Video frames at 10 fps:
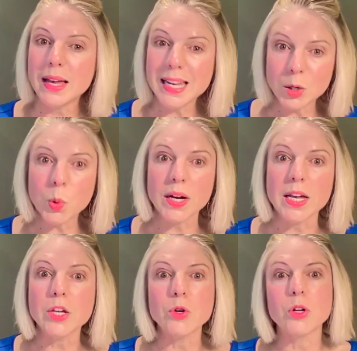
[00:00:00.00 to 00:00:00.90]

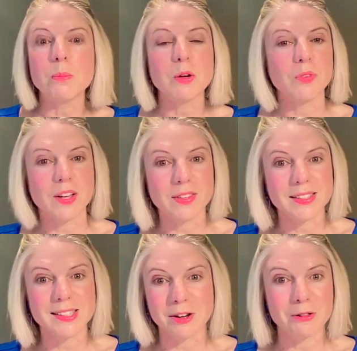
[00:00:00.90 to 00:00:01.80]
Equally, you could be on the other
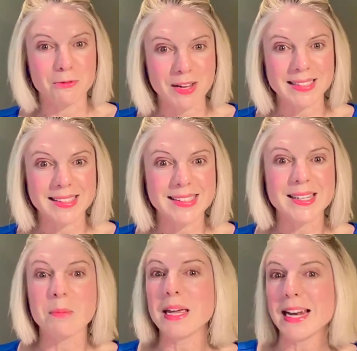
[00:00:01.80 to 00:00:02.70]
side of the fence
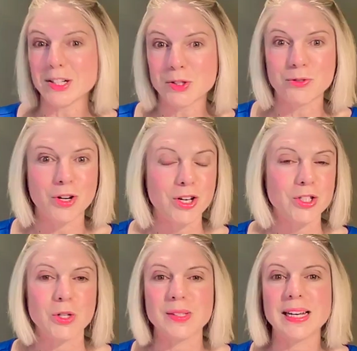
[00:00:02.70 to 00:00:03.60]
and be an extrovert
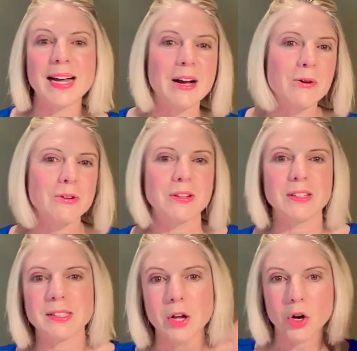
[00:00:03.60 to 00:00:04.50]
who's loud and
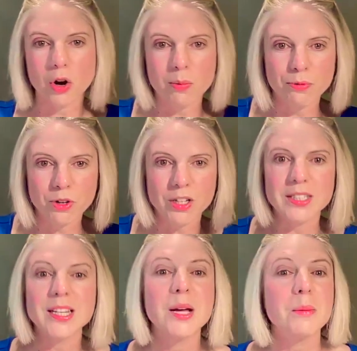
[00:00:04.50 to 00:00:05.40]
is
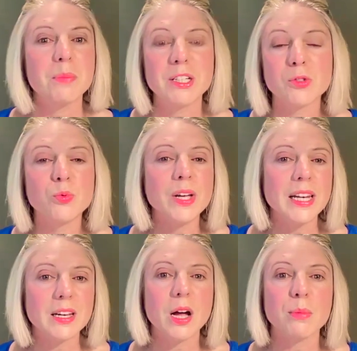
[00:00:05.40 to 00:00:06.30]
confident, but it's
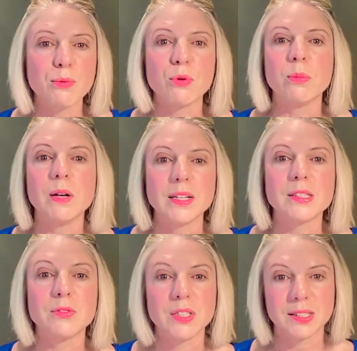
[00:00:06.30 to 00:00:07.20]
really coming from a
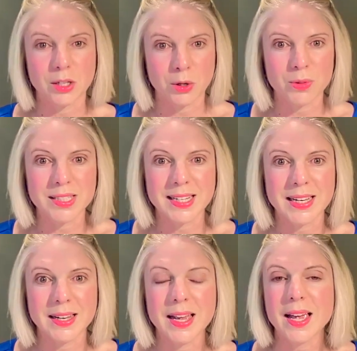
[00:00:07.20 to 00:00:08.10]
place of
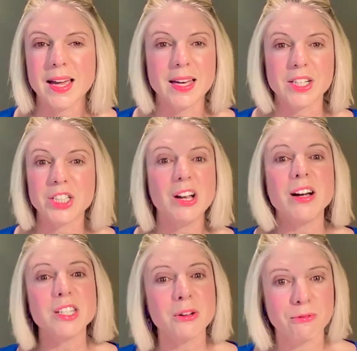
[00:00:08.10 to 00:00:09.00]
insecurity. And actually,
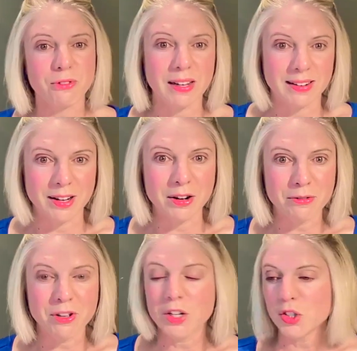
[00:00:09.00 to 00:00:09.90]
I don't feel
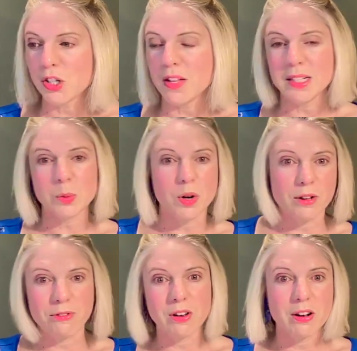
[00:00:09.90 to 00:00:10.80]
enough. So that's why I
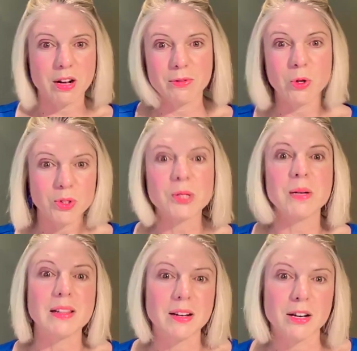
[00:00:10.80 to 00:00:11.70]
feel like I've got to
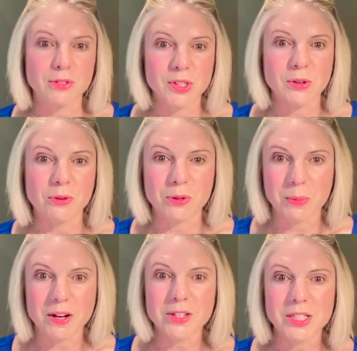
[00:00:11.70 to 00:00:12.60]
be the life and soul of the
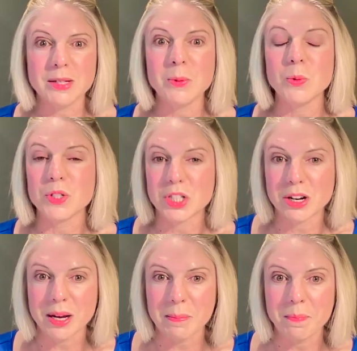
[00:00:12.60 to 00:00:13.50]
party all the
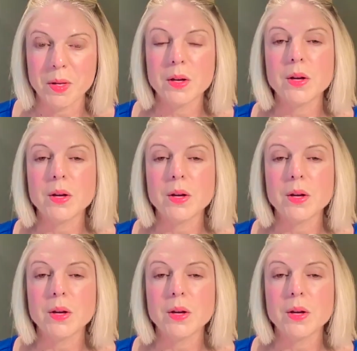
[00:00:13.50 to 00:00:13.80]
time.